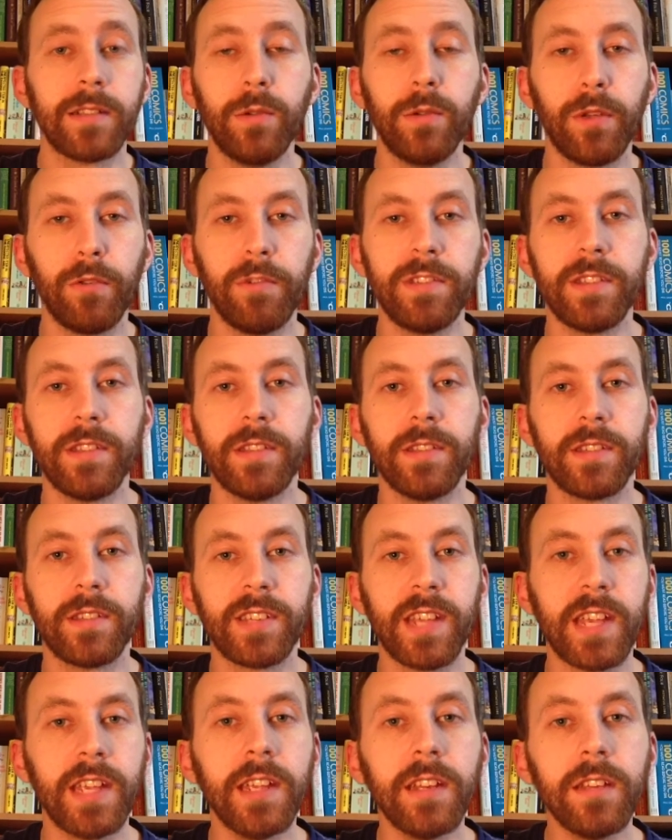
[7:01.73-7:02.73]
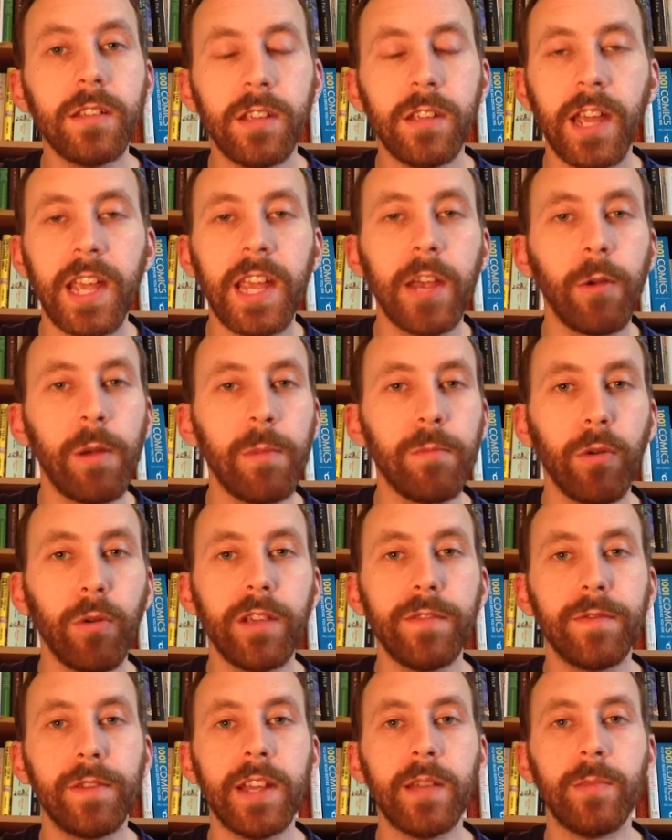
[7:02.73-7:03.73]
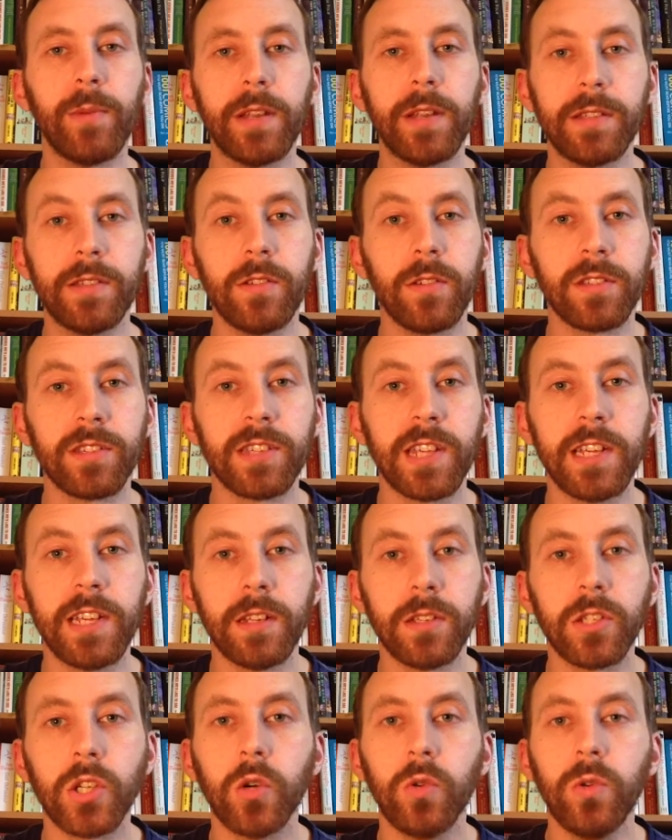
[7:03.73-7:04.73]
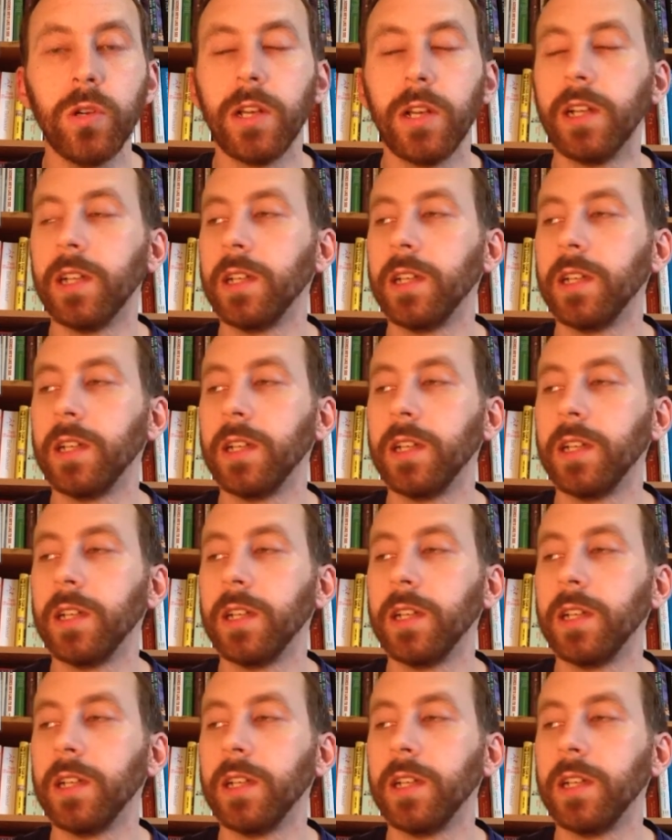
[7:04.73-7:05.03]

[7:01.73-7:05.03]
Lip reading: Luthor isn't seen. You hear him briefly, but he's not seen at all.